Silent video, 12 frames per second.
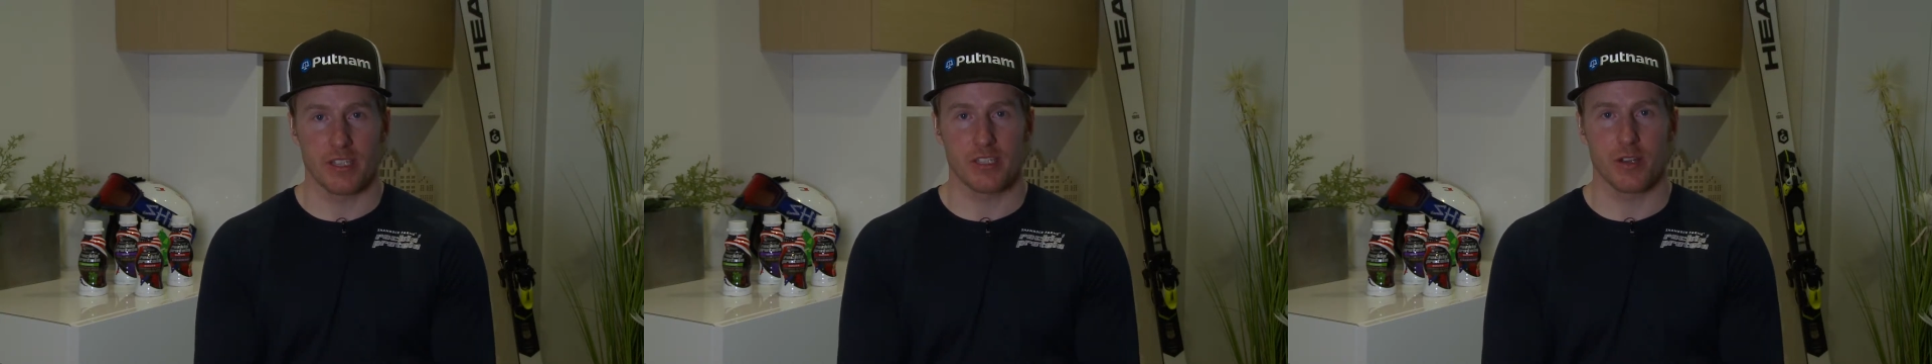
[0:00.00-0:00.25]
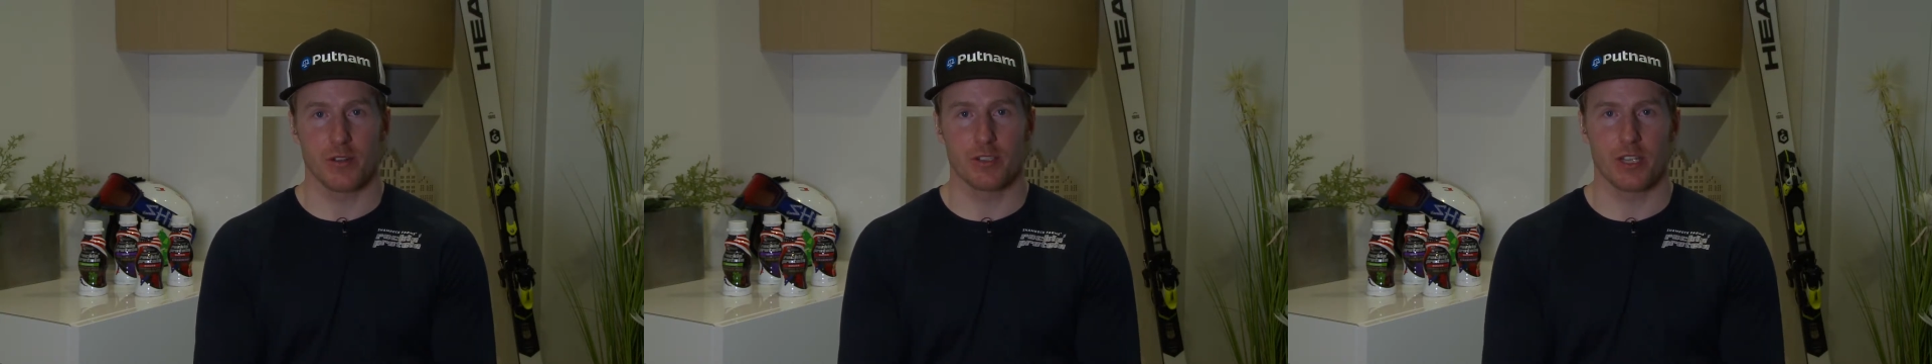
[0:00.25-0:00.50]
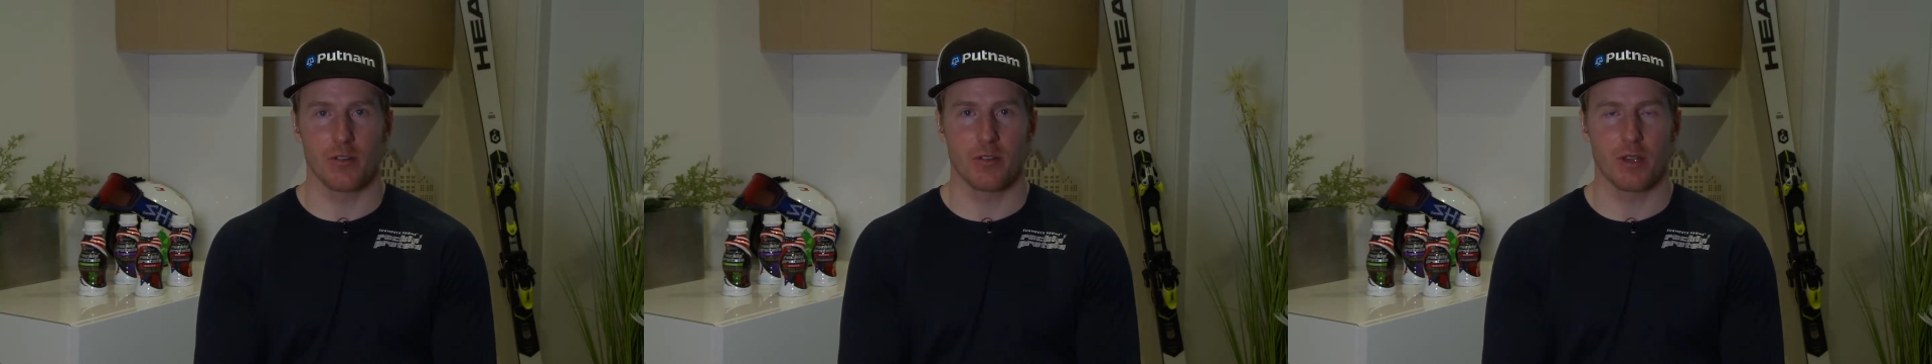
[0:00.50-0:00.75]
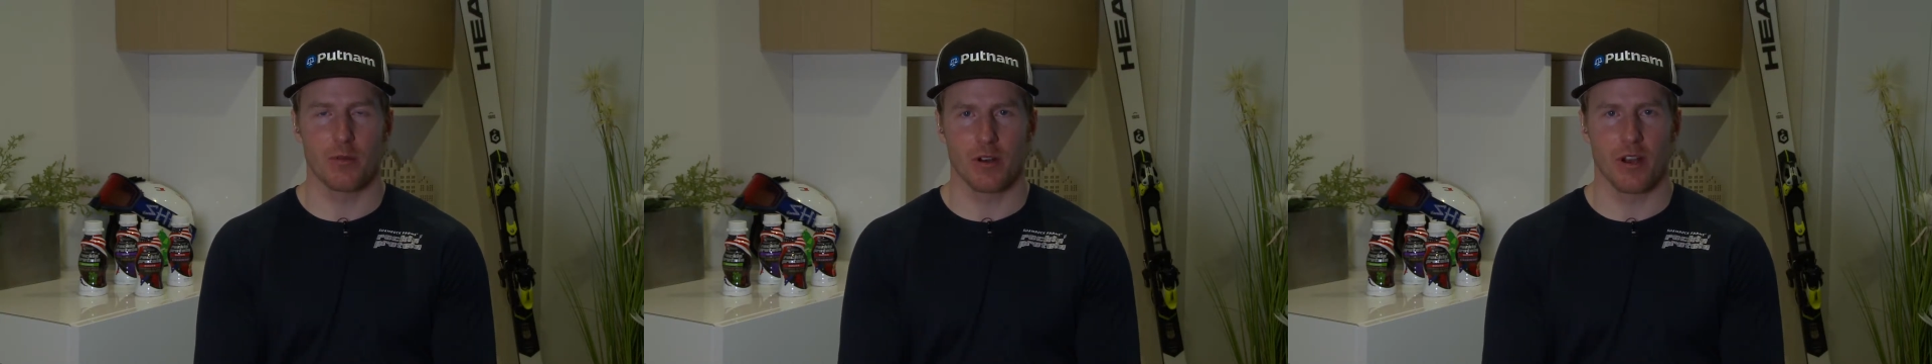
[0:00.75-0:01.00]
So
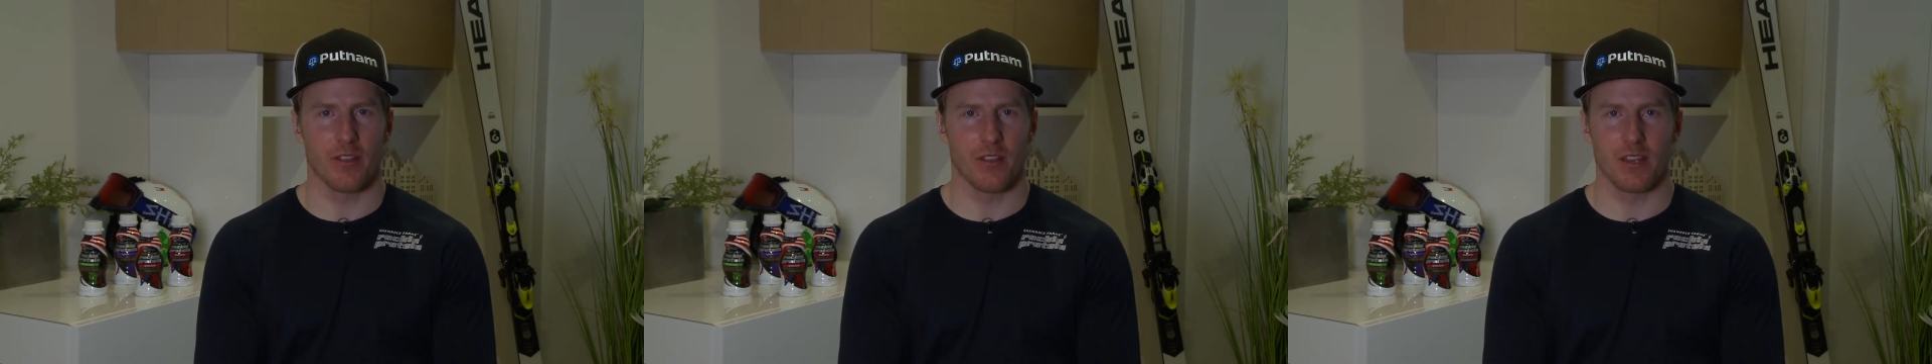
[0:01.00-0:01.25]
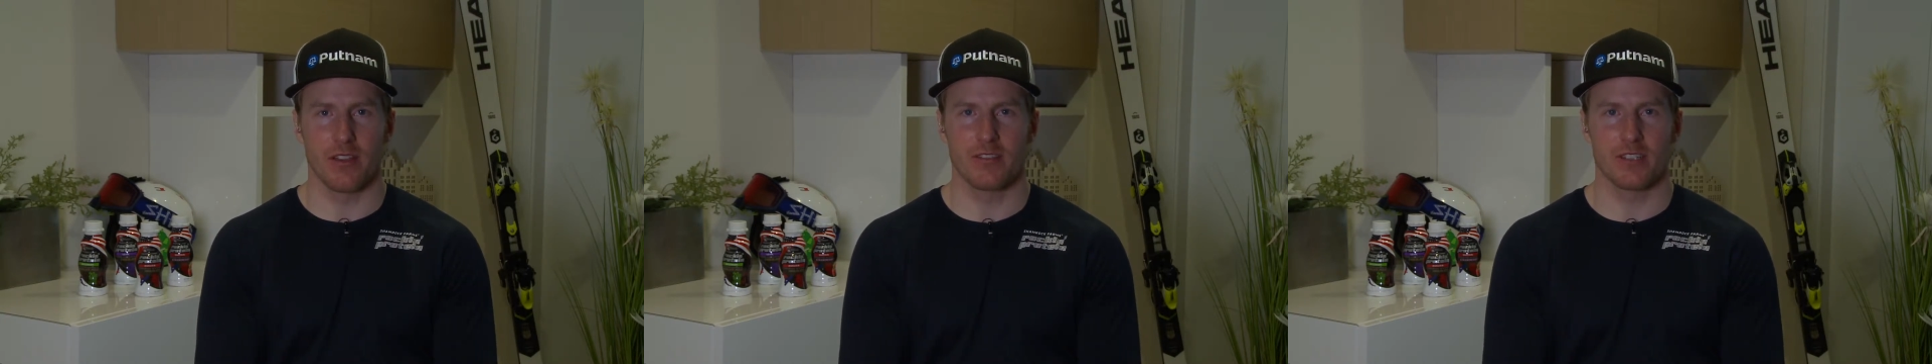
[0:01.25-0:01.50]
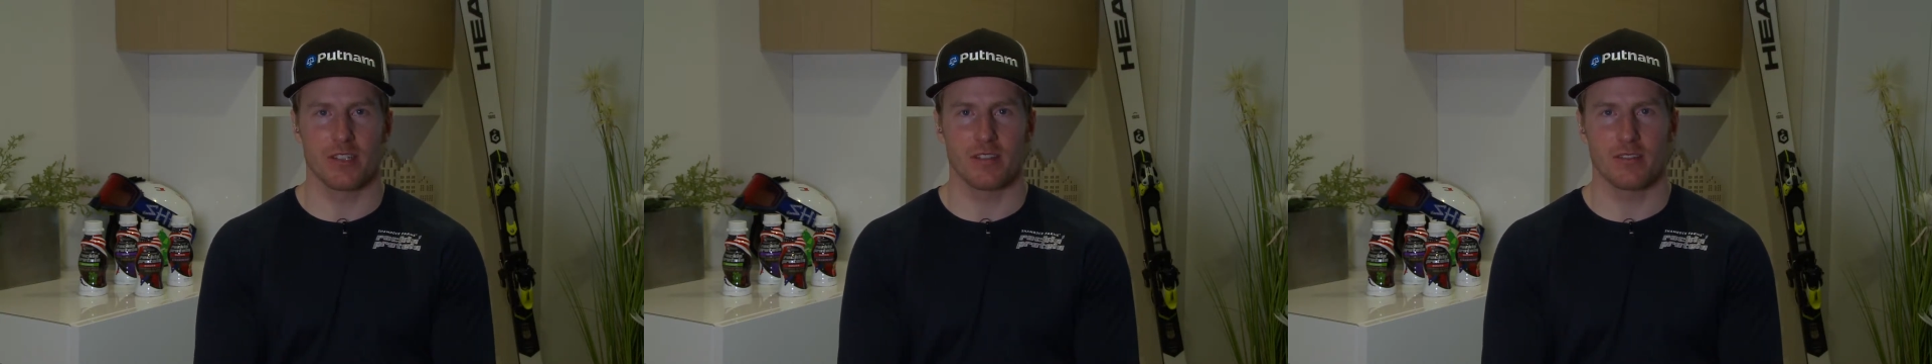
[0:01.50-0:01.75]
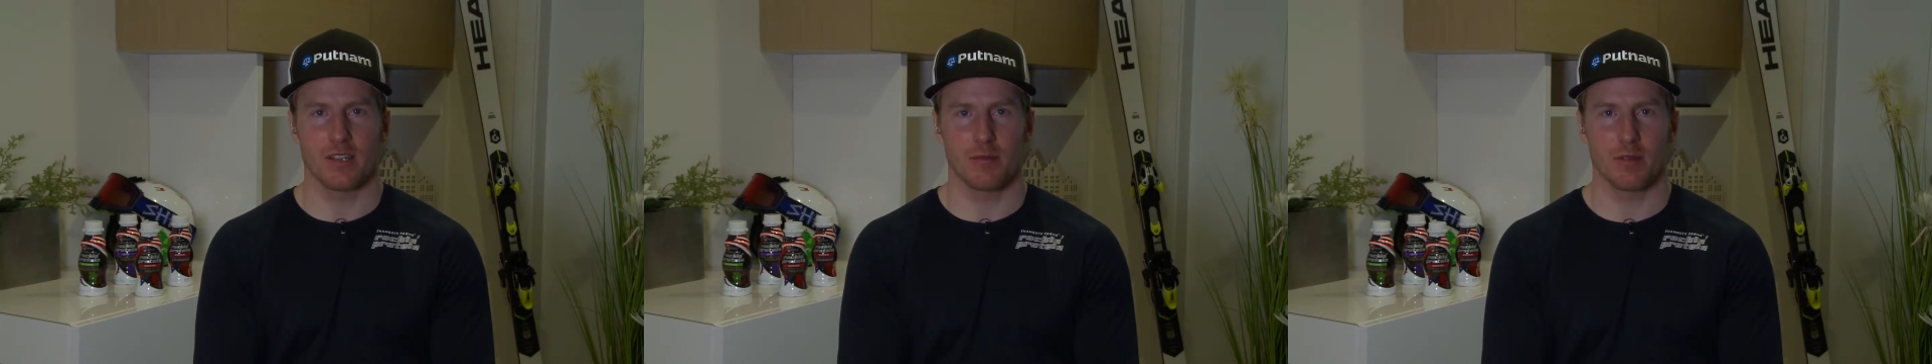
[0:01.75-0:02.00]
generally, we're on the lift
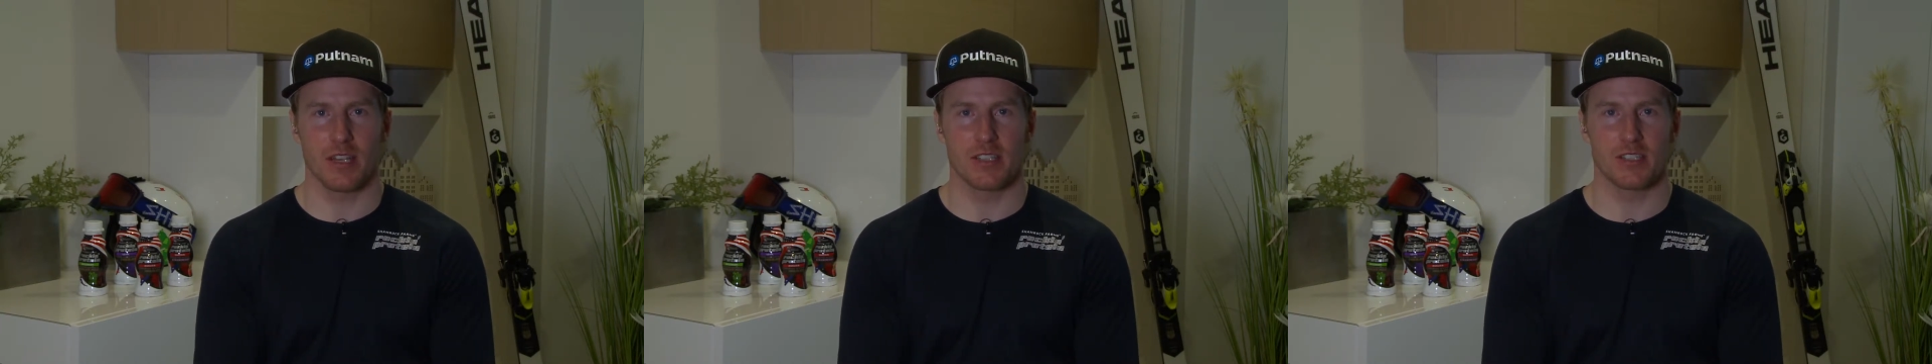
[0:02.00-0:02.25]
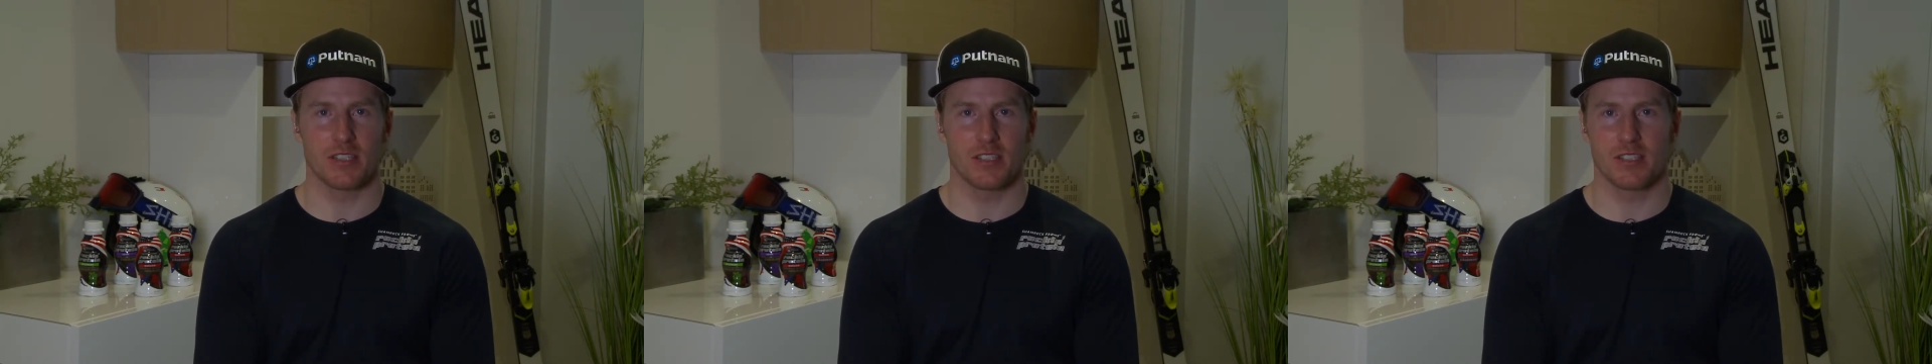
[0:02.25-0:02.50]
at places at